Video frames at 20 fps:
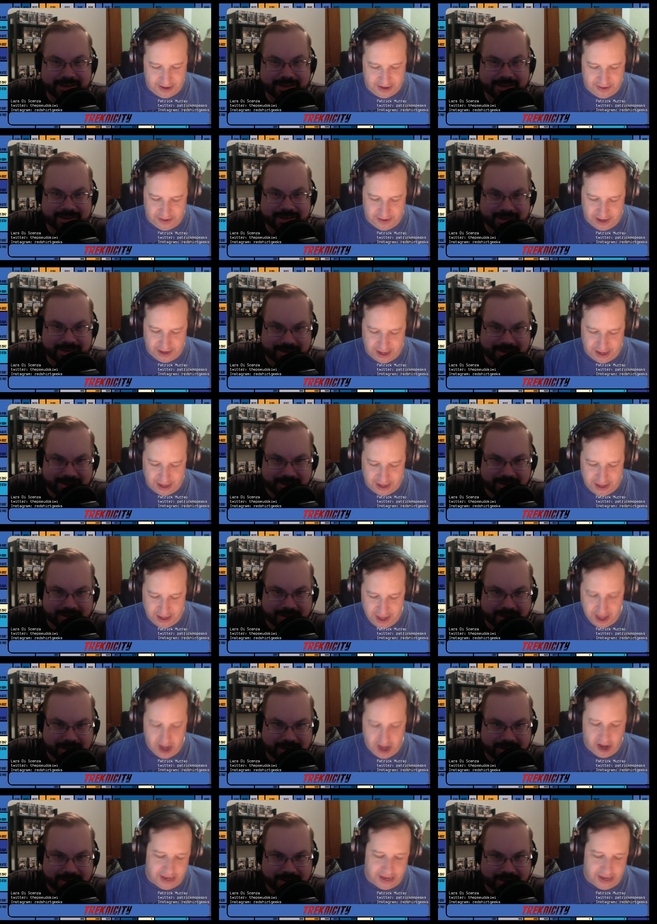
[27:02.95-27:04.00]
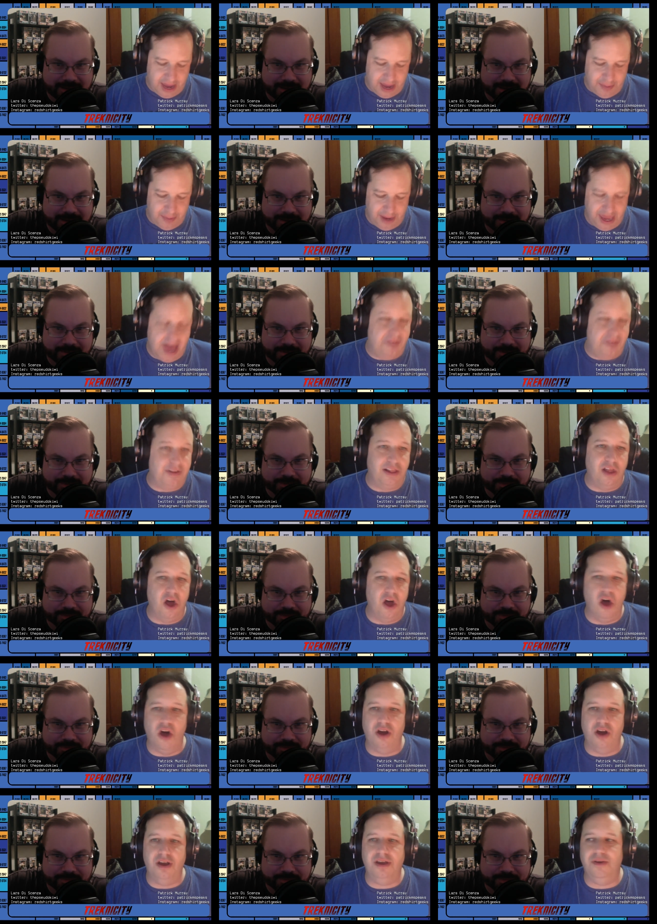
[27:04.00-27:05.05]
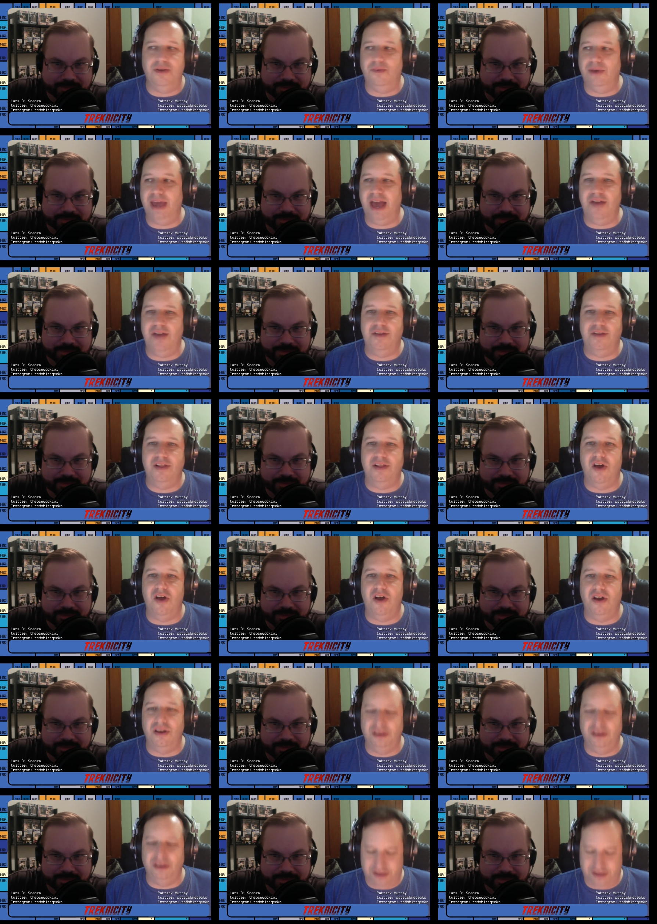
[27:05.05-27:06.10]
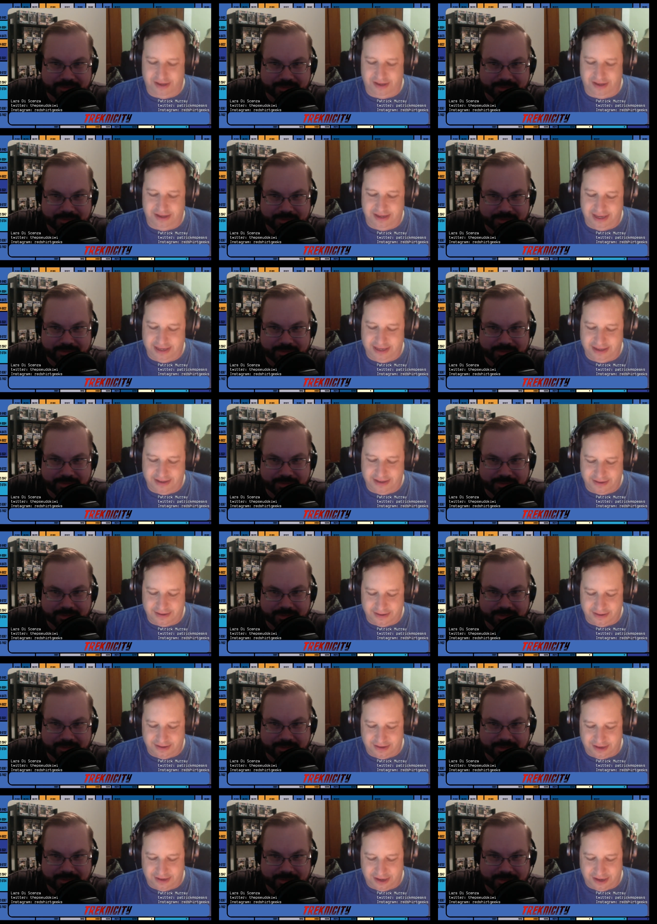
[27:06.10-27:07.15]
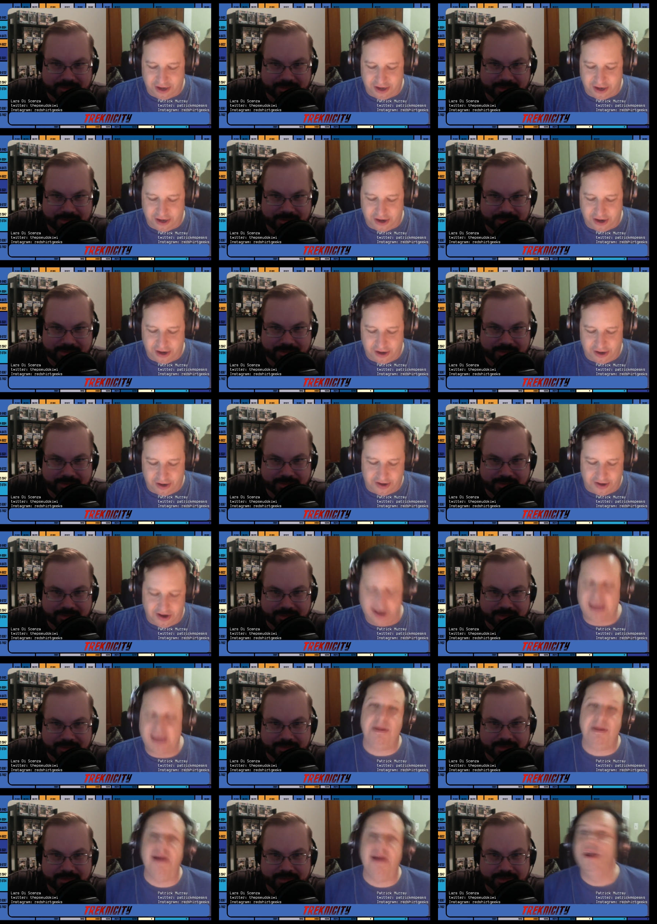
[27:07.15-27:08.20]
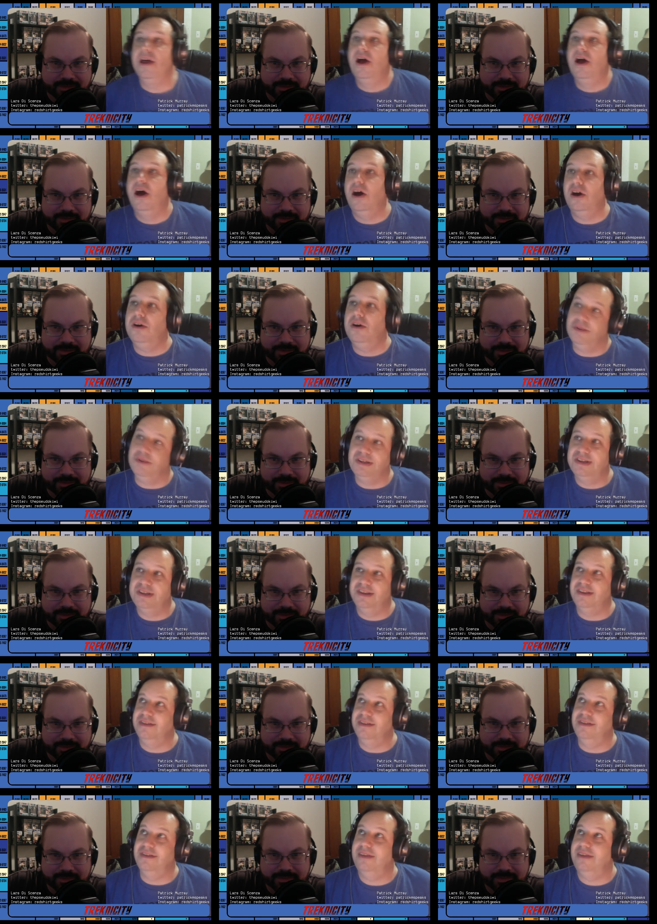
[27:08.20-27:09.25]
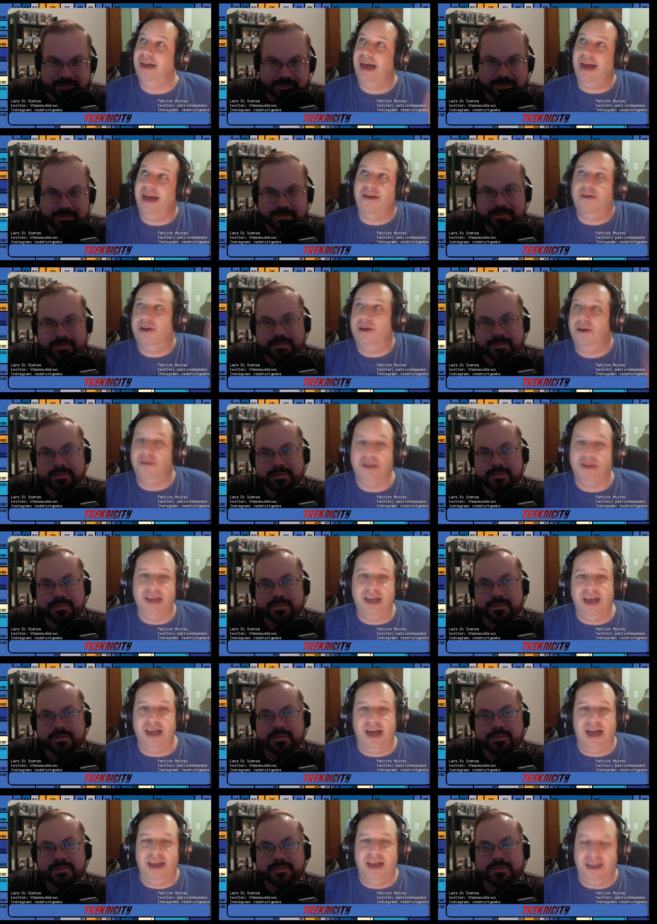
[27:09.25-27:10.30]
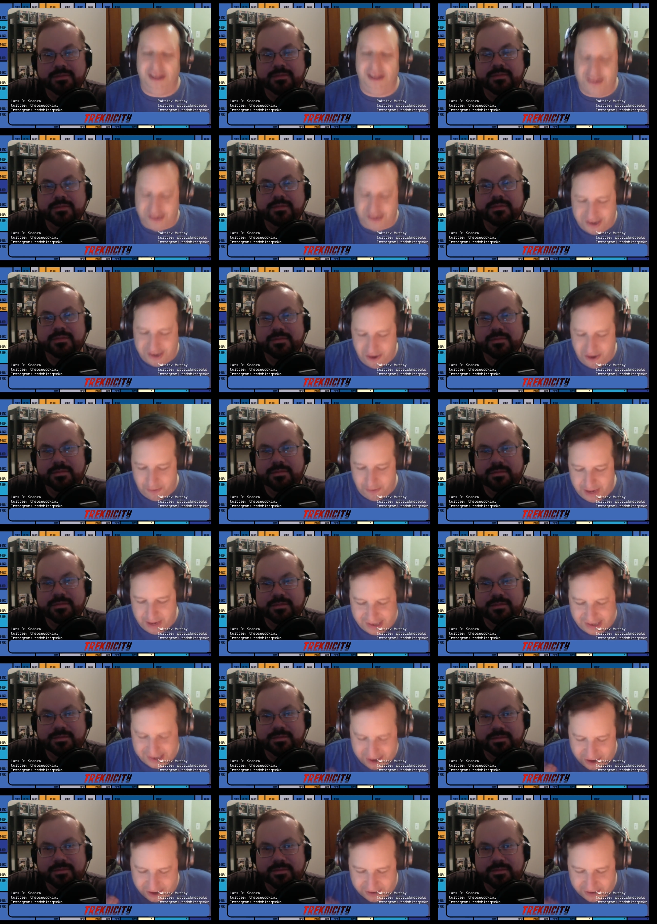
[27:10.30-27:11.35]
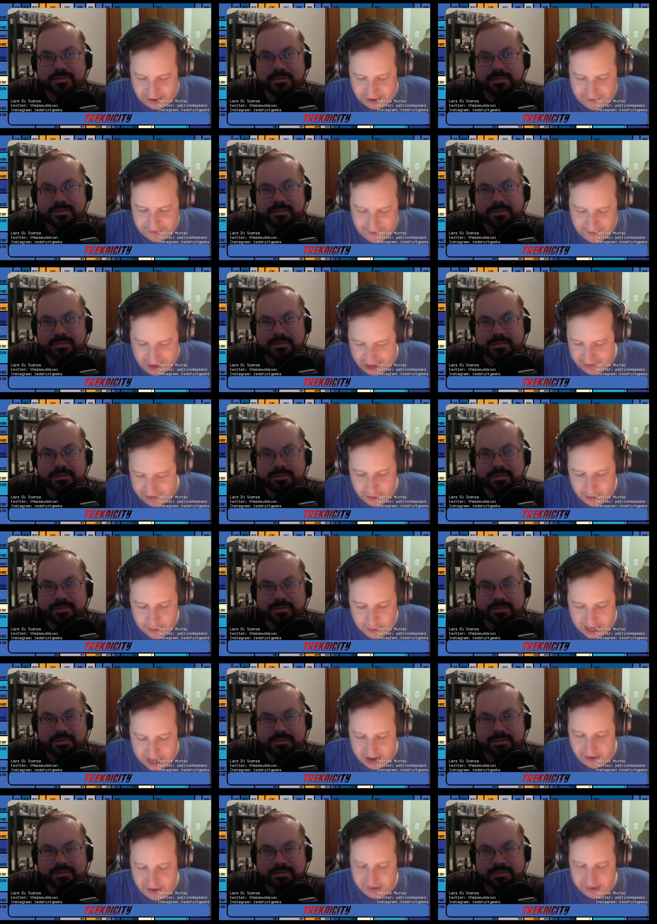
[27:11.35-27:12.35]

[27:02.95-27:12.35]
Speaker 1: Uh, oh yeah, we have a long, we have a long Kirk talking about. Oh, is. I don't know. It's stupid. It's Star Trek five. Who cares?